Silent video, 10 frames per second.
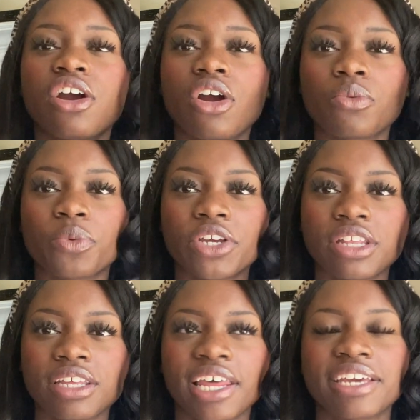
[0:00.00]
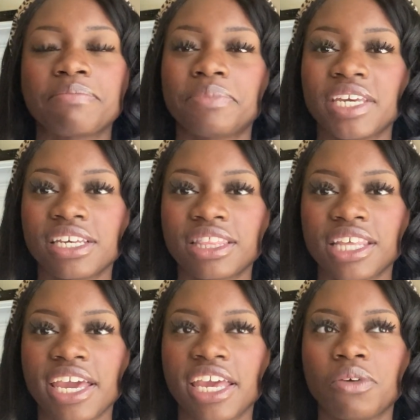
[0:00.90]
a really like big
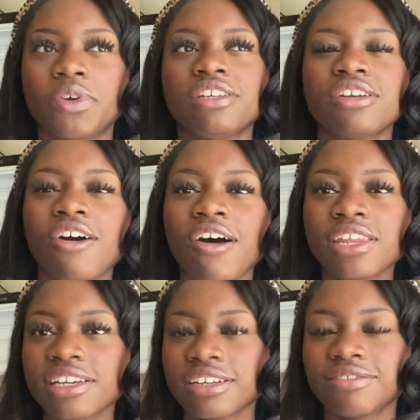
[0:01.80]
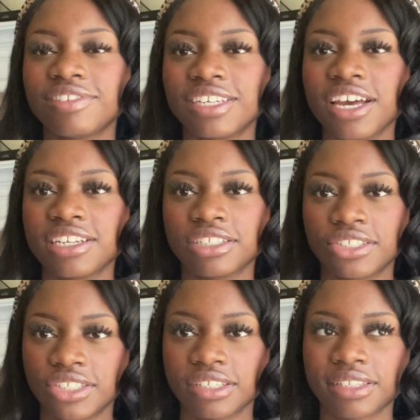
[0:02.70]
thing when, you know, all they could have done
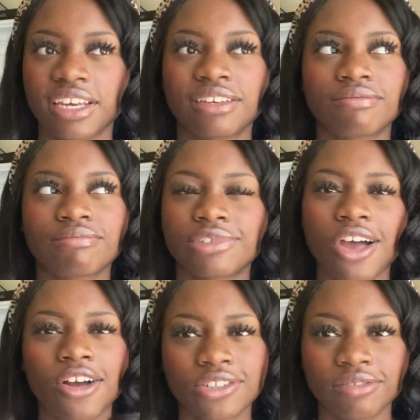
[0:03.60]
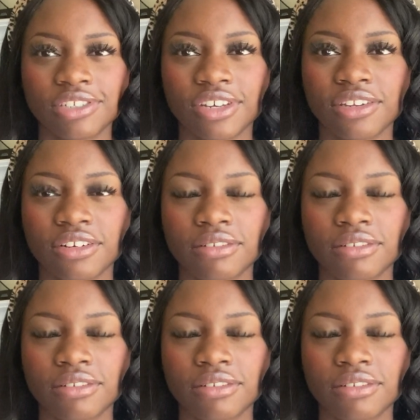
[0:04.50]
is just like talk to each other.